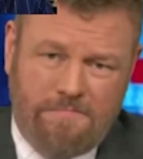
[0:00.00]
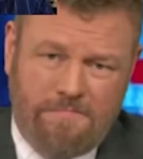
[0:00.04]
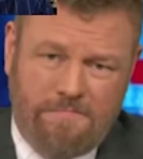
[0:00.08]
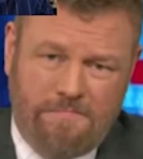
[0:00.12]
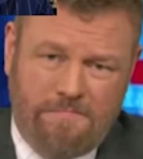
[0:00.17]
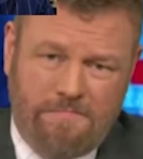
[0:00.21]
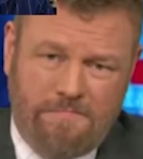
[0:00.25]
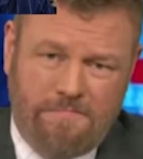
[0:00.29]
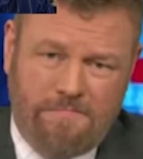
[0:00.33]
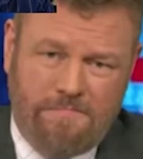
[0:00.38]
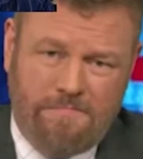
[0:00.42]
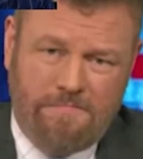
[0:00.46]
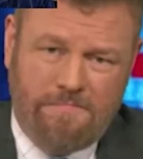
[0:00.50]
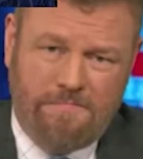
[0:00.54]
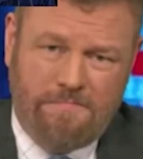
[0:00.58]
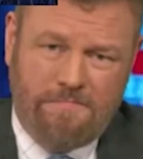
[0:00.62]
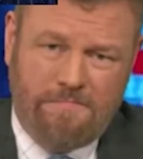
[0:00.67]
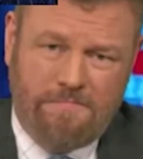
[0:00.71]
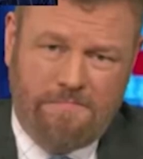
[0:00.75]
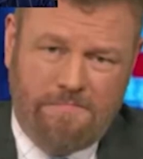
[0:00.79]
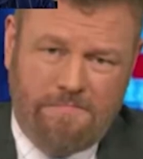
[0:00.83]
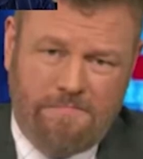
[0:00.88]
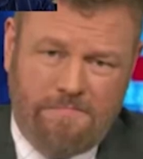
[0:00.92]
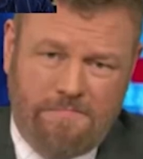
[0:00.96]

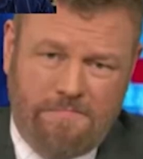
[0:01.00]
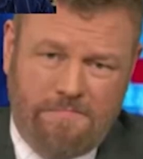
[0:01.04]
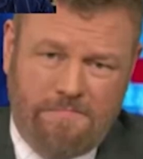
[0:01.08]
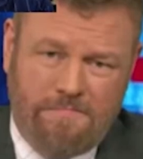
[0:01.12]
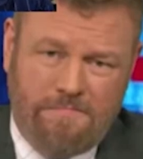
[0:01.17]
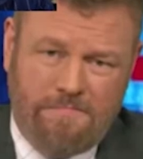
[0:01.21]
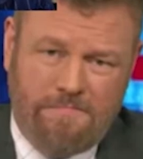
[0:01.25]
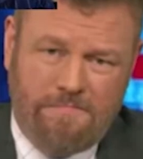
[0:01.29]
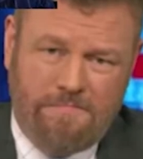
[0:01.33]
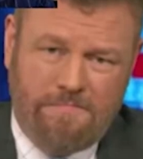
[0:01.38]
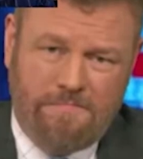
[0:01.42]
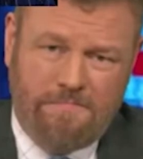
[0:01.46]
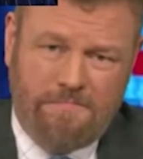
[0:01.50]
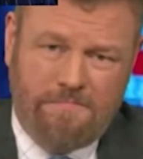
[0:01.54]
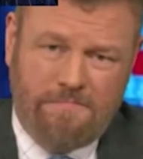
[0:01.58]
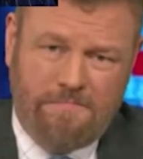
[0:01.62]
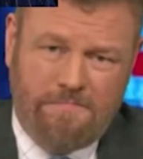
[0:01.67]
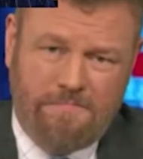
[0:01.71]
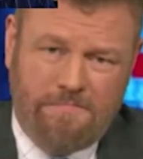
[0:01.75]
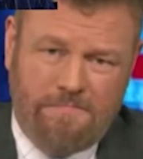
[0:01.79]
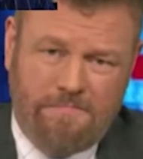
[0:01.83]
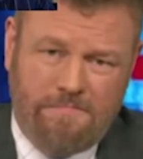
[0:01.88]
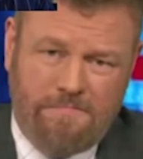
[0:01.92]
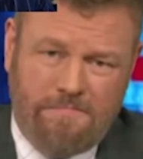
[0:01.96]

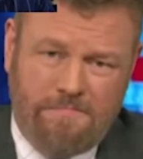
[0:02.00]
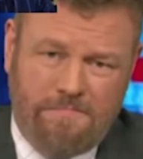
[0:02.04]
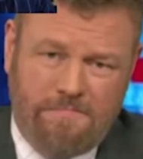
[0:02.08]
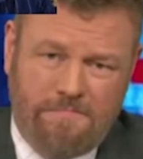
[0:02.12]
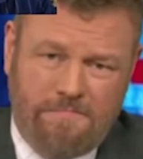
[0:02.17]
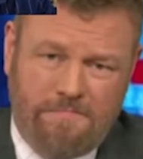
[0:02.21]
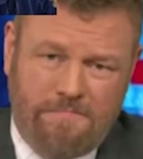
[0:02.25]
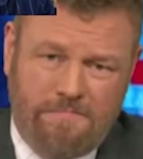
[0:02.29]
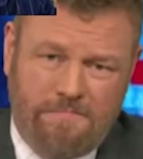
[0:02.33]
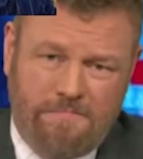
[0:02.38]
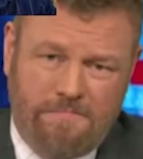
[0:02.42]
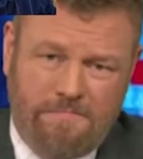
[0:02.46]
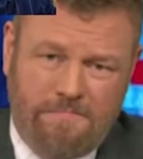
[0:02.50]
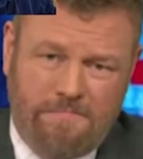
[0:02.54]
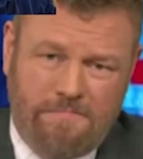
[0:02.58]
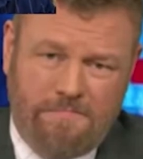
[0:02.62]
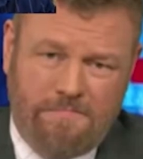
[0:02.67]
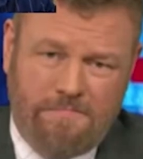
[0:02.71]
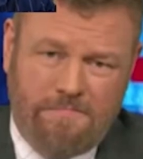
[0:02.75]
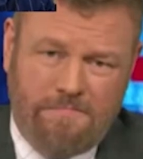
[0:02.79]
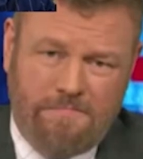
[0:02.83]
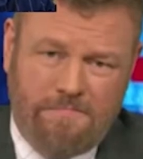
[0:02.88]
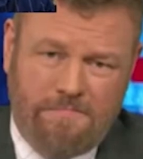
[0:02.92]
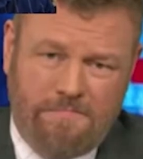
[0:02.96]

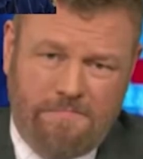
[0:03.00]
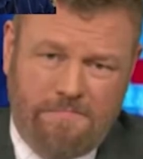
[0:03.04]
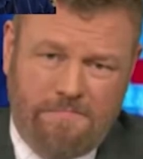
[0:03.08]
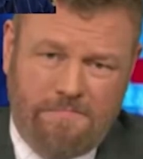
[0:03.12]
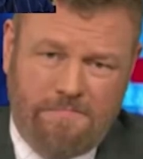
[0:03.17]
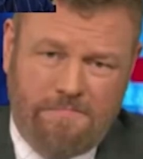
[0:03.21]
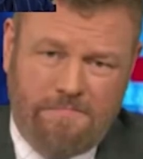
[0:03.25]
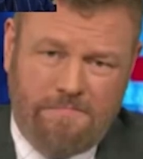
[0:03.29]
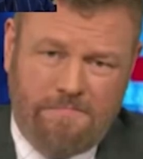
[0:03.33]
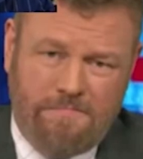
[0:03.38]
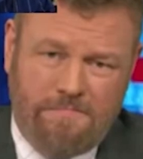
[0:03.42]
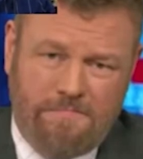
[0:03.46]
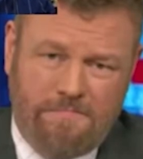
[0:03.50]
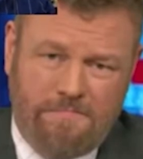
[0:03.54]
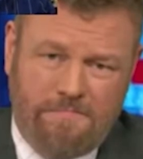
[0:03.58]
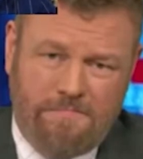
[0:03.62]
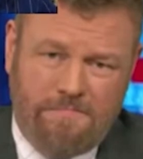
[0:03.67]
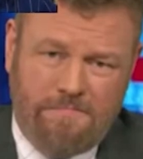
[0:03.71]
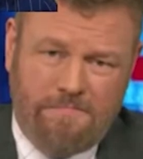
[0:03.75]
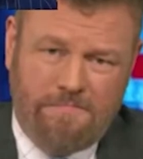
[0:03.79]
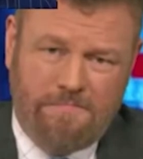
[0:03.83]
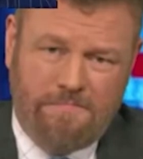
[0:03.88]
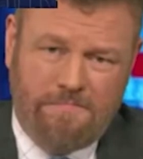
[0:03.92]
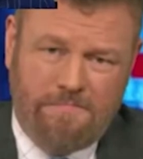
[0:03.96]

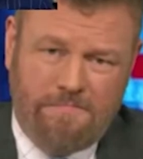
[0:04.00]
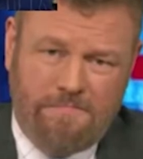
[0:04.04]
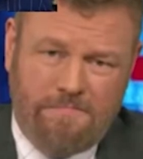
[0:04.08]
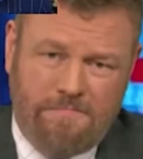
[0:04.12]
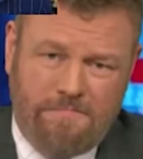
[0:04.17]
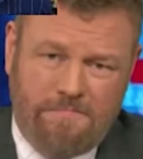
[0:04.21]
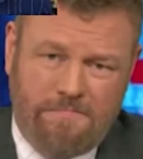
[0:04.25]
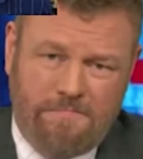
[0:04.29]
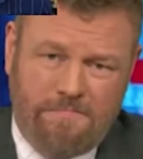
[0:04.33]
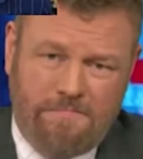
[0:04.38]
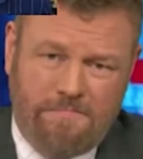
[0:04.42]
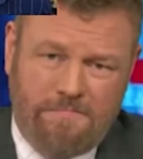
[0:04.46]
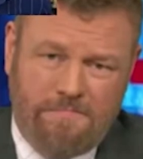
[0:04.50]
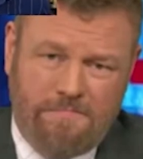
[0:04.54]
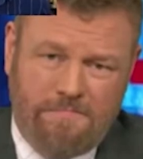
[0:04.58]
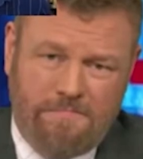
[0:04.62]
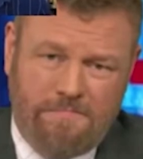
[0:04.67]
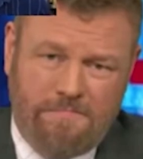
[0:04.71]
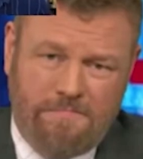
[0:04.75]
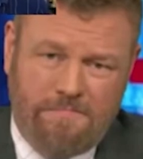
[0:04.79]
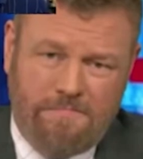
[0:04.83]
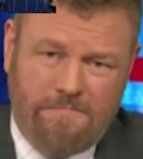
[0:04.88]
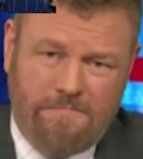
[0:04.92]
(not speaking)